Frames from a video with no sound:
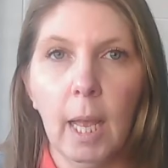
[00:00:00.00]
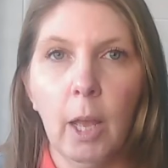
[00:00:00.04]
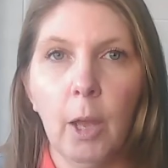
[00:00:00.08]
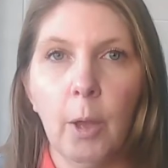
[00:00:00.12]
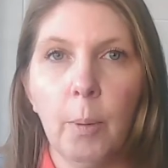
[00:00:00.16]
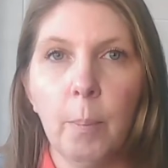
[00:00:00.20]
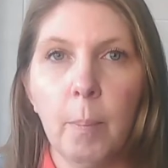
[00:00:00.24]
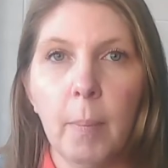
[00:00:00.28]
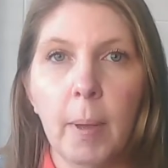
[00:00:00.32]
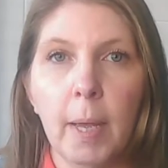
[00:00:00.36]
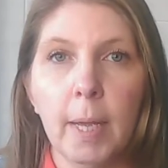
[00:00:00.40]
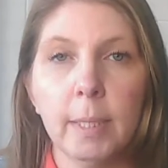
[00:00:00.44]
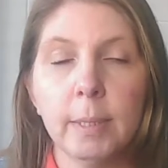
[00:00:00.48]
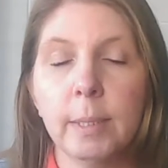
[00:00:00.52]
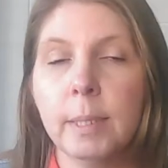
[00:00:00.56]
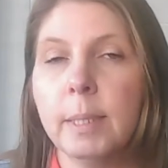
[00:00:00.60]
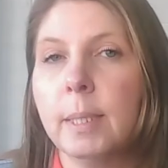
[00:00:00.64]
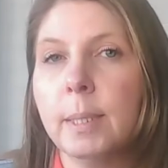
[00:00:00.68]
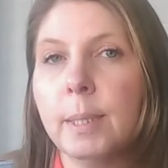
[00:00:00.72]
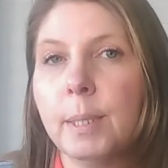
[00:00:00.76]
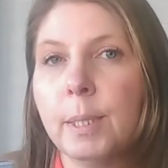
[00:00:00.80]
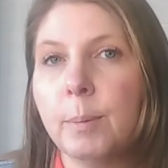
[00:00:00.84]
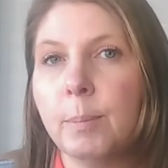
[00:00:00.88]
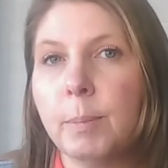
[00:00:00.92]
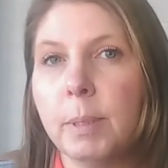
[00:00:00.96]
and
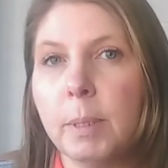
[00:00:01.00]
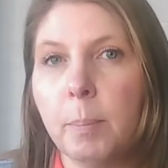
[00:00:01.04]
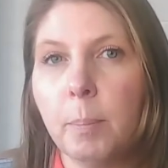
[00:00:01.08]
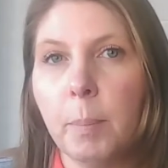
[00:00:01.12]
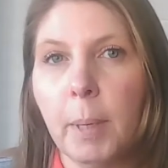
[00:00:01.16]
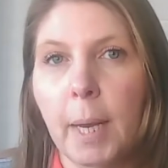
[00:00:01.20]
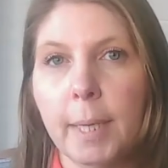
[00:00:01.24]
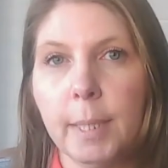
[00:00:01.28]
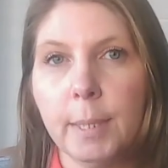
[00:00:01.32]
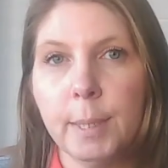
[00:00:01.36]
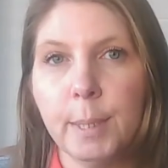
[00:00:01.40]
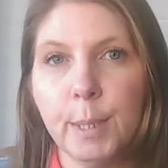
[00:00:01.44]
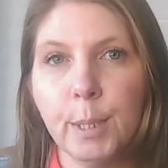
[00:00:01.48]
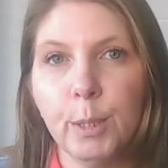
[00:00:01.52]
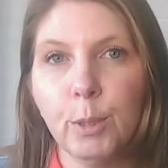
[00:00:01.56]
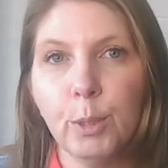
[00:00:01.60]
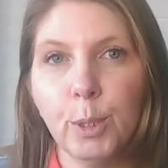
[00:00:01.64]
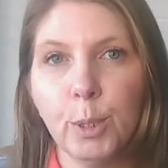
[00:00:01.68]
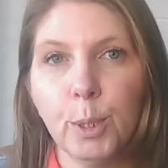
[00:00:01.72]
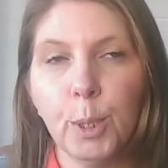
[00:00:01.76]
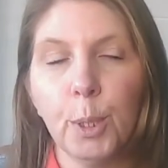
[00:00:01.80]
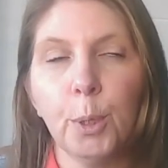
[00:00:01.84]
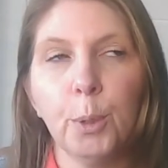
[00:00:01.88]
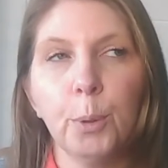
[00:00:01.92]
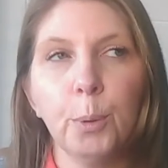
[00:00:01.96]
systems in place.
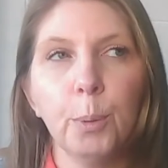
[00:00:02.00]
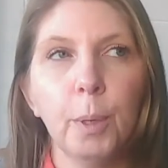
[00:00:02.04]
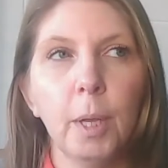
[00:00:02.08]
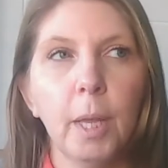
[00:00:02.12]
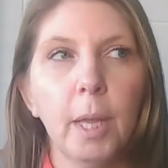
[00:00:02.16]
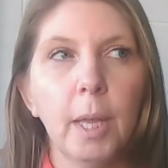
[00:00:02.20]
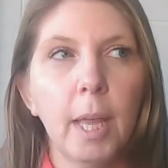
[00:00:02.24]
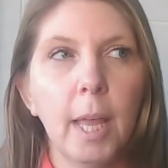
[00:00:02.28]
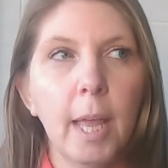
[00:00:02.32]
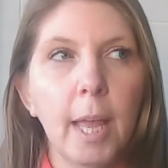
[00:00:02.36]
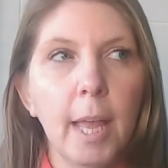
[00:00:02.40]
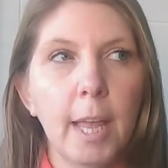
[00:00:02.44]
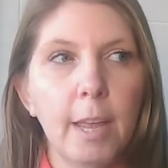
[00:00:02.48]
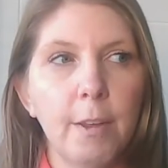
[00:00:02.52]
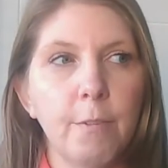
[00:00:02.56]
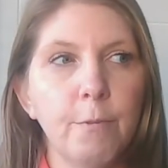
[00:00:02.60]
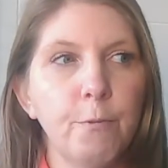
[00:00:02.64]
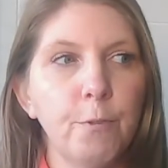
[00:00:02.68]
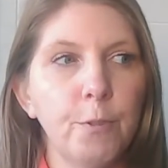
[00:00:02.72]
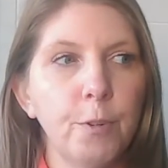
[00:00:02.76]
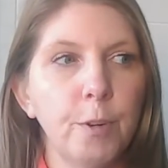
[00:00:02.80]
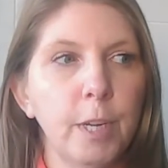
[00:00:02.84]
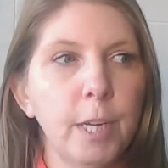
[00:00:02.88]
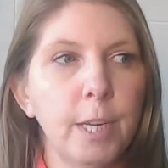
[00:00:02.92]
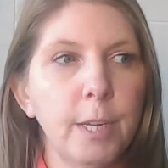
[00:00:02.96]
So
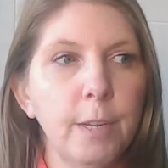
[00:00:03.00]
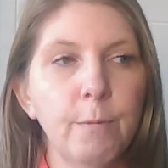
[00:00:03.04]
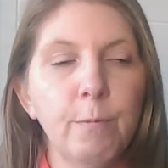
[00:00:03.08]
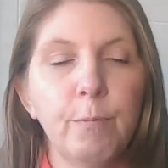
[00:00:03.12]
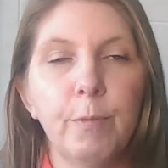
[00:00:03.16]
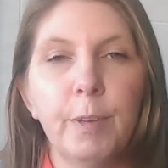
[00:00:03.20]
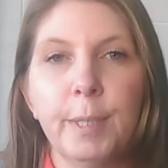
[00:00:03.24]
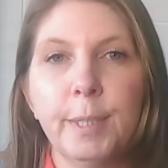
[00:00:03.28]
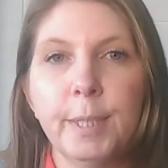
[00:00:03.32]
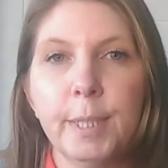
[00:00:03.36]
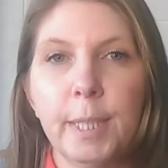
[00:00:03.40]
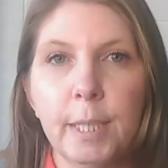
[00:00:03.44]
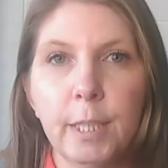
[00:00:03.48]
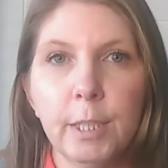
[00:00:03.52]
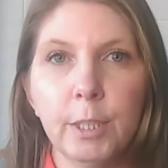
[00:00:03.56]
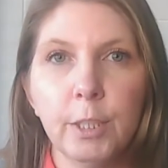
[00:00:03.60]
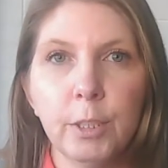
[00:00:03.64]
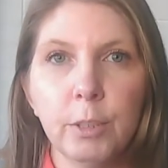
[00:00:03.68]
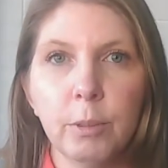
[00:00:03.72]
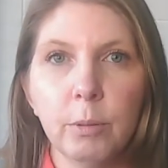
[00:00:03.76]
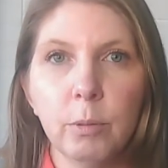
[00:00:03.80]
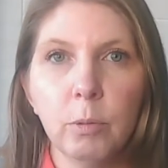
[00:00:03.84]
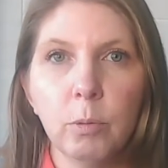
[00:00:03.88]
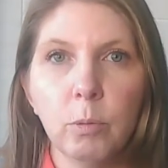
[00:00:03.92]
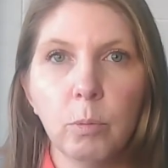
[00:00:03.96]
every
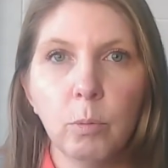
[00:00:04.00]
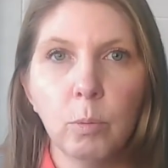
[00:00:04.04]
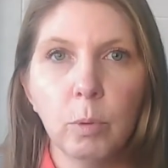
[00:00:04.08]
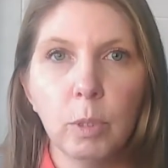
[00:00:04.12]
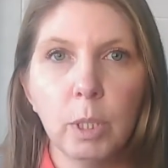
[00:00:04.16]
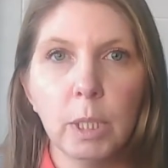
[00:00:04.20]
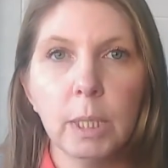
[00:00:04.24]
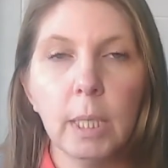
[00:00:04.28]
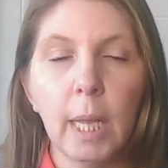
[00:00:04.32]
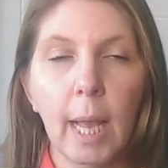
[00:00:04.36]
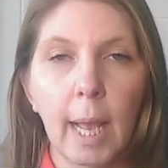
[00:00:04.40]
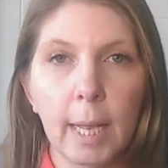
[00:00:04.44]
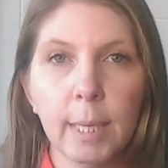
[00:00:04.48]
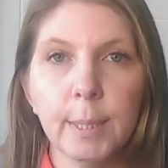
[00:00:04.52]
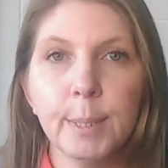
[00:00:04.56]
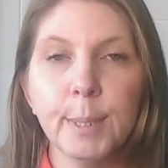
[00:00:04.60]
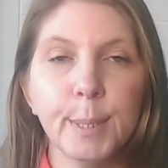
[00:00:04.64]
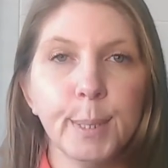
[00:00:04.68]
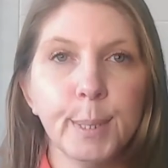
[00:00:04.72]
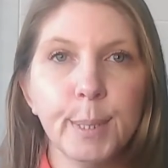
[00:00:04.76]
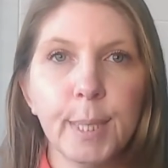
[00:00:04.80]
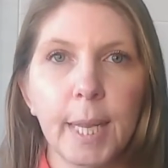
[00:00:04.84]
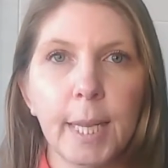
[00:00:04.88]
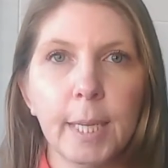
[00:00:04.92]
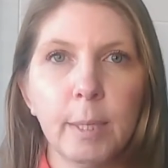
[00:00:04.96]
visit has
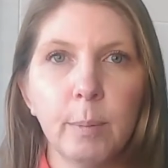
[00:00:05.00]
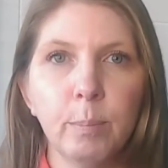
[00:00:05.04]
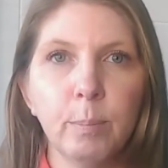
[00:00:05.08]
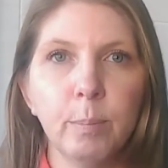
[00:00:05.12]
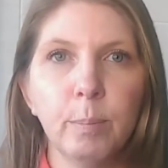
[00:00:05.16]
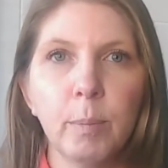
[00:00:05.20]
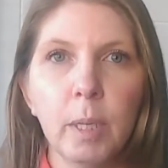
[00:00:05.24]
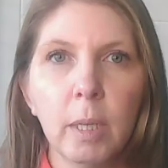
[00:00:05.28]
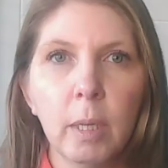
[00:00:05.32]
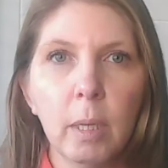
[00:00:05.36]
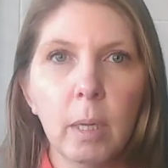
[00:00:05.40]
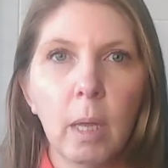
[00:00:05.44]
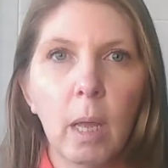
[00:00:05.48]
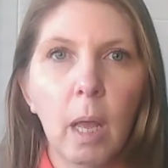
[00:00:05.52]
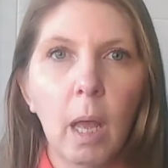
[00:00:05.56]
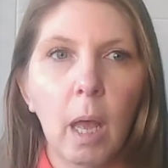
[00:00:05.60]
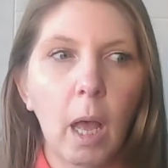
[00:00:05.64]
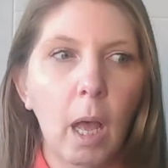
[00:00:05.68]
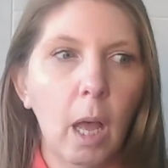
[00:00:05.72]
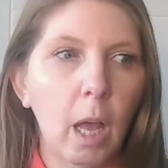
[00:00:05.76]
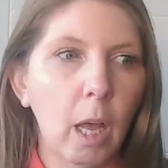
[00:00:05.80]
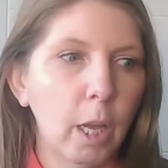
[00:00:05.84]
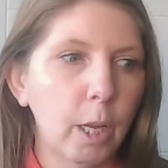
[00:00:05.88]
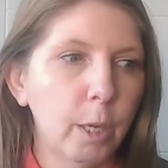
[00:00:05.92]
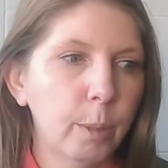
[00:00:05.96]
the same
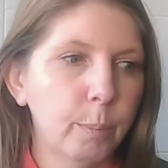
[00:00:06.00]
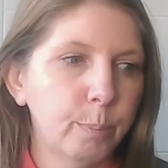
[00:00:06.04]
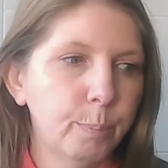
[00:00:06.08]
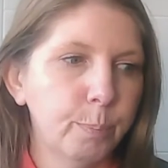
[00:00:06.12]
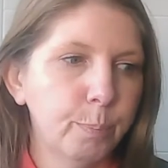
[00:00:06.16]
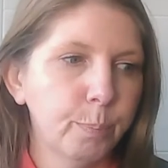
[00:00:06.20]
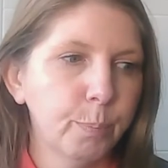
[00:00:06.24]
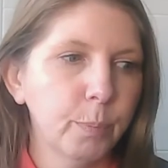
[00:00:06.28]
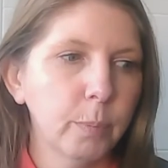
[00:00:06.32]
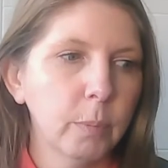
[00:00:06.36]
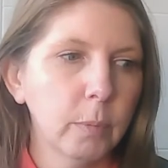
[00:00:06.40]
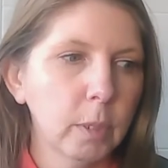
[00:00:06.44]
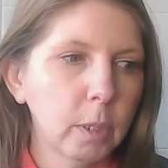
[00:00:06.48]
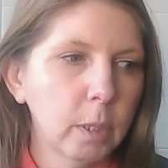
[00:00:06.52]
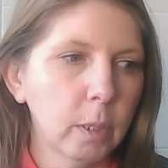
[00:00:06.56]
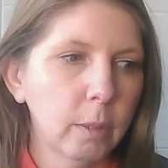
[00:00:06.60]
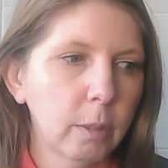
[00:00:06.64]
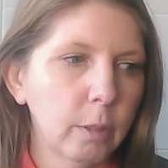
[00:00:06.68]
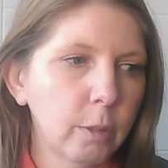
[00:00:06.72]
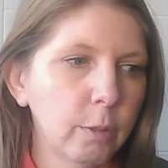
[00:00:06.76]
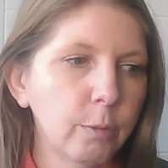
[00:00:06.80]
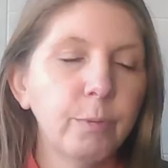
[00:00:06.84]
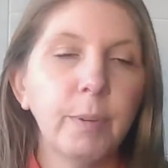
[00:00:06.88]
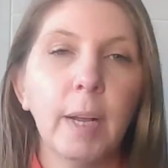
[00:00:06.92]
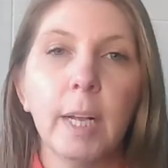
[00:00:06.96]

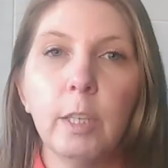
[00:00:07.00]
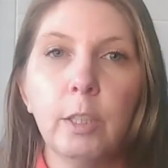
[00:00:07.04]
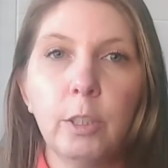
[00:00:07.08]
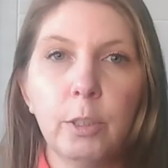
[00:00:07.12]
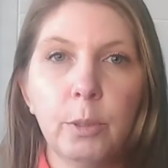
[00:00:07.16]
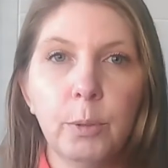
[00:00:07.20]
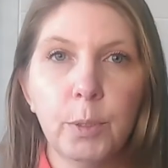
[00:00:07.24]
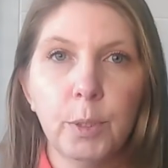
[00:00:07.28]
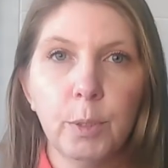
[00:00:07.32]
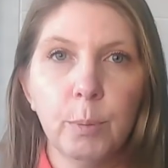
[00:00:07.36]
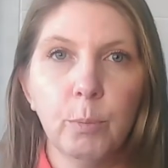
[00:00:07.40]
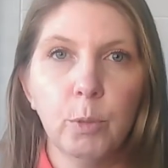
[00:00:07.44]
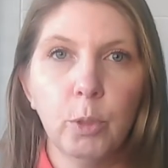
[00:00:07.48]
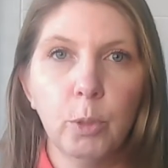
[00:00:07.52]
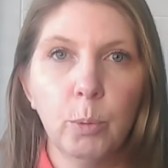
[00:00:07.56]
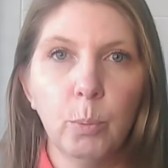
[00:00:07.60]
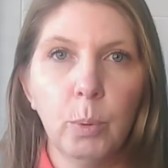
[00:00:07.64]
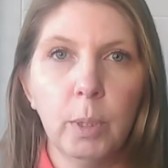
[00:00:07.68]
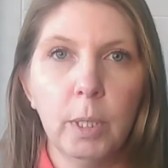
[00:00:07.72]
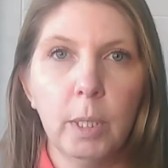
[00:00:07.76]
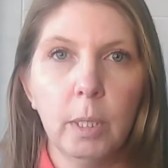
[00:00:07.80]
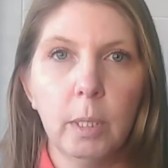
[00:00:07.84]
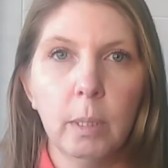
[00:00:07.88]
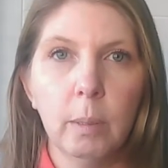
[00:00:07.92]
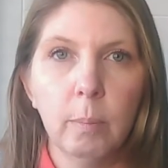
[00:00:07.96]
values that
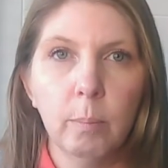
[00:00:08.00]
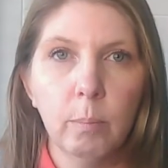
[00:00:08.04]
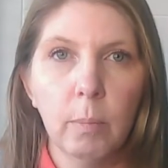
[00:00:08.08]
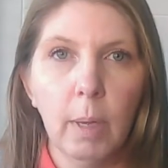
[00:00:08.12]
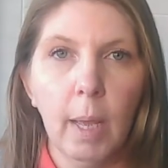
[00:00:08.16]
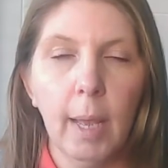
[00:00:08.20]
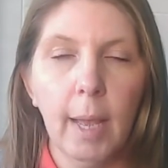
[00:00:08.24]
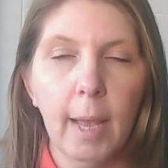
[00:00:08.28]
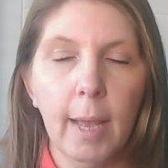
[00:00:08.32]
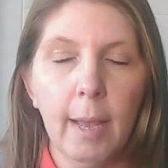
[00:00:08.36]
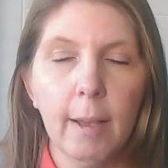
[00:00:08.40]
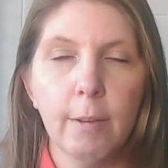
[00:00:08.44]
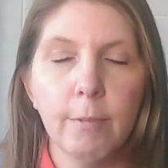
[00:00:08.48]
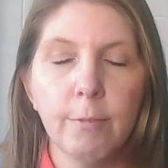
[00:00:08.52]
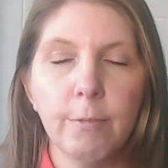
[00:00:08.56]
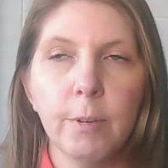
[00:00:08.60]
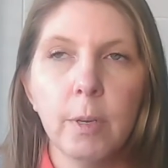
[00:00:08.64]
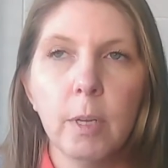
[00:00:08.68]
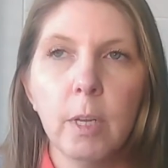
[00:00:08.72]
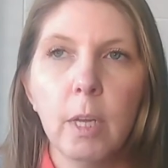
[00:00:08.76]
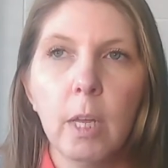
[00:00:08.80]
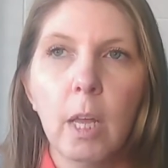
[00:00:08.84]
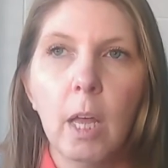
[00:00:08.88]
we have.